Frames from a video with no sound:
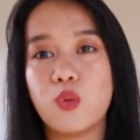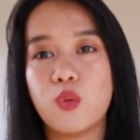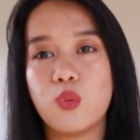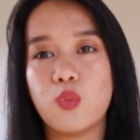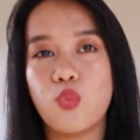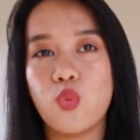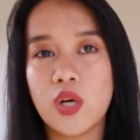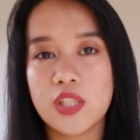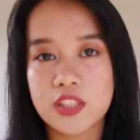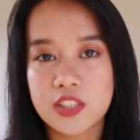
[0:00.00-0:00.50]

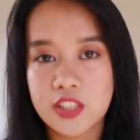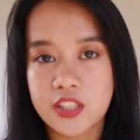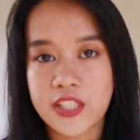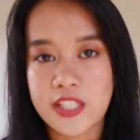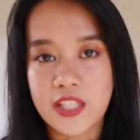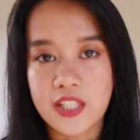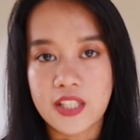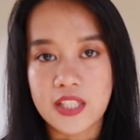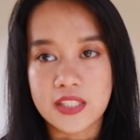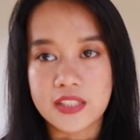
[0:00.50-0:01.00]

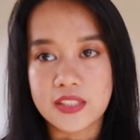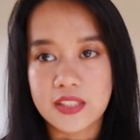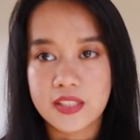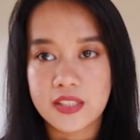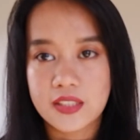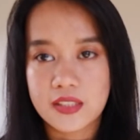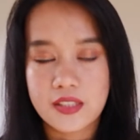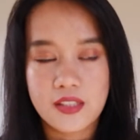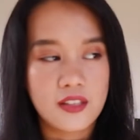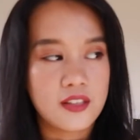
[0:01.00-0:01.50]
watery than
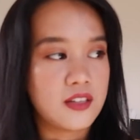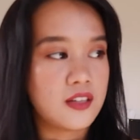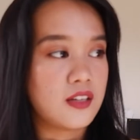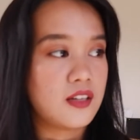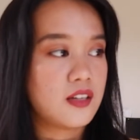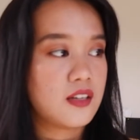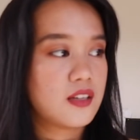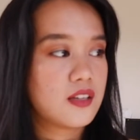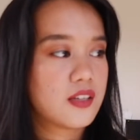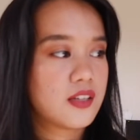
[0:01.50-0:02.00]

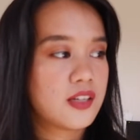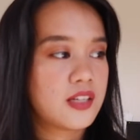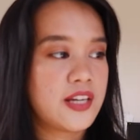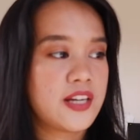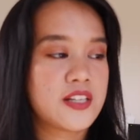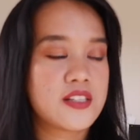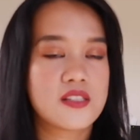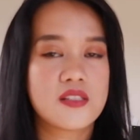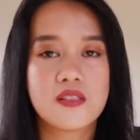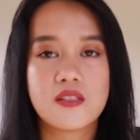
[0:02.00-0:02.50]
the
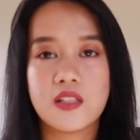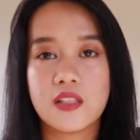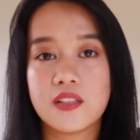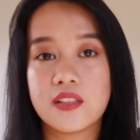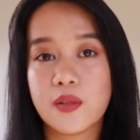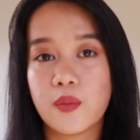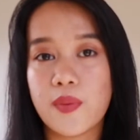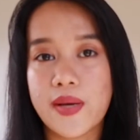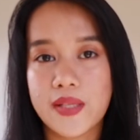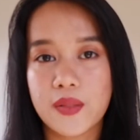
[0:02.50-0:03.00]
Klairs, than
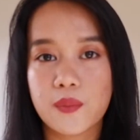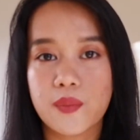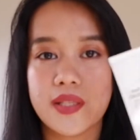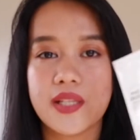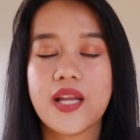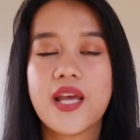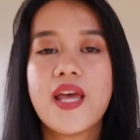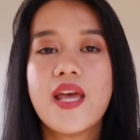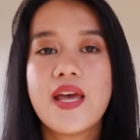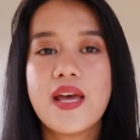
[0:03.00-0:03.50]
the white
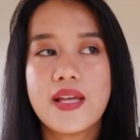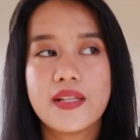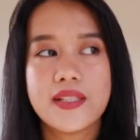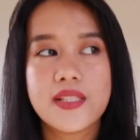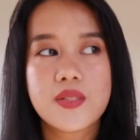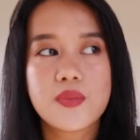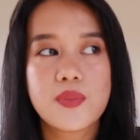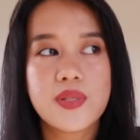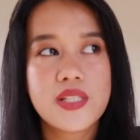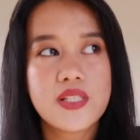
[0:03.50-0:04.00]
one. And
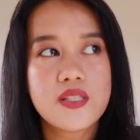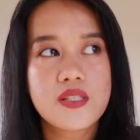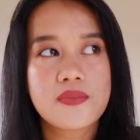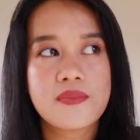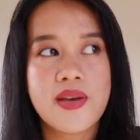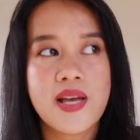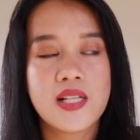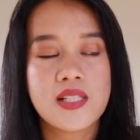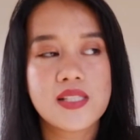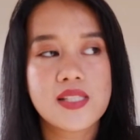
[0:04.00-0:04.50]
this one
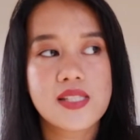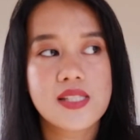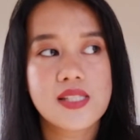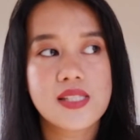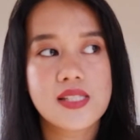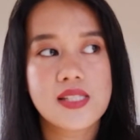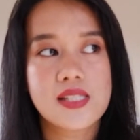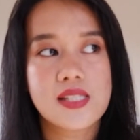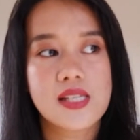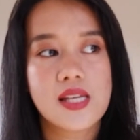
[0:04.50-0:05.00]

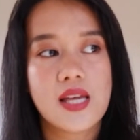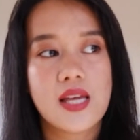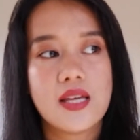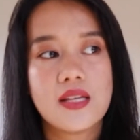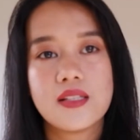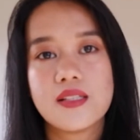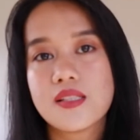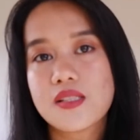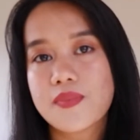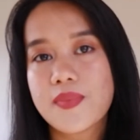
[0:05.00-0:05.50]
smells
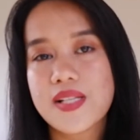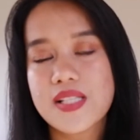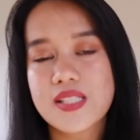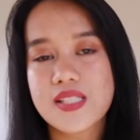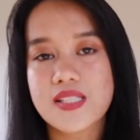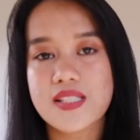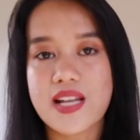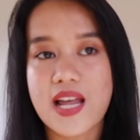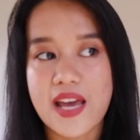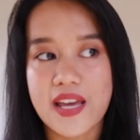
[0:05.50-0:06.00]

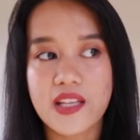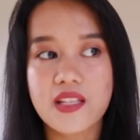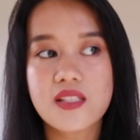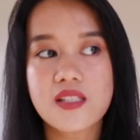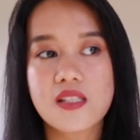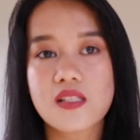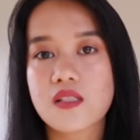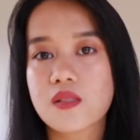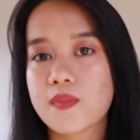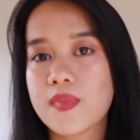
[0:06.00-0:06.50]
nice,
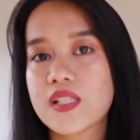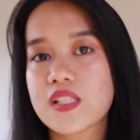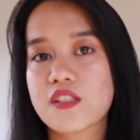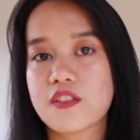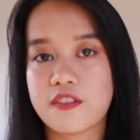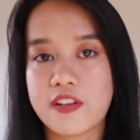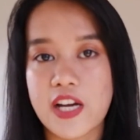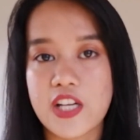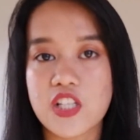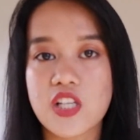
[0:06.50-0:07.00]
it smells
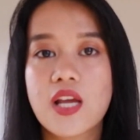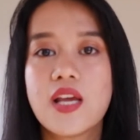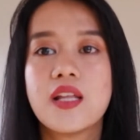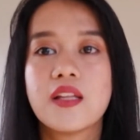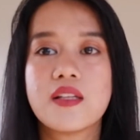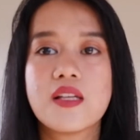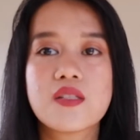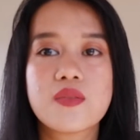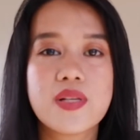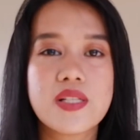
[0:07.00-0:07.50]
fresh.
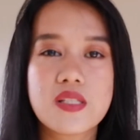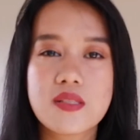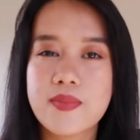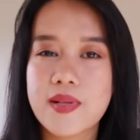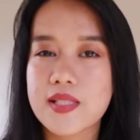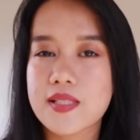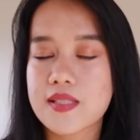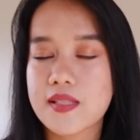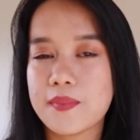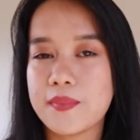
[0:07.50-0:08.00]
This one
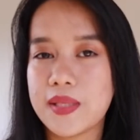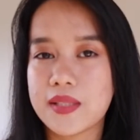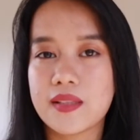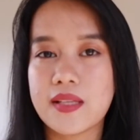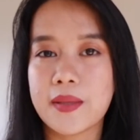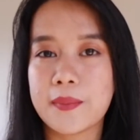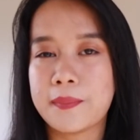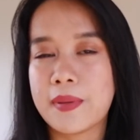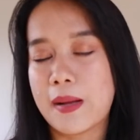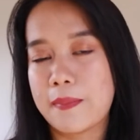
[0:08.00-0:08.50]
smells a bit
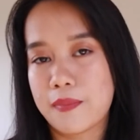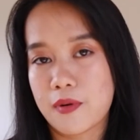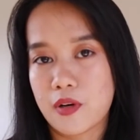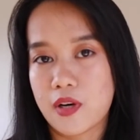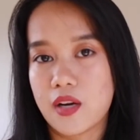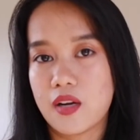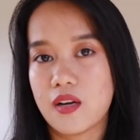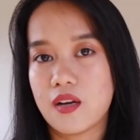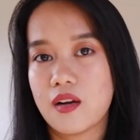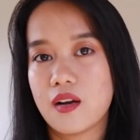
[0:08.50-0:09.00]
like
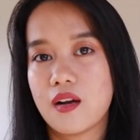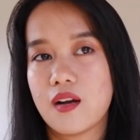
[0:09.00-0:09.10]
popcorn.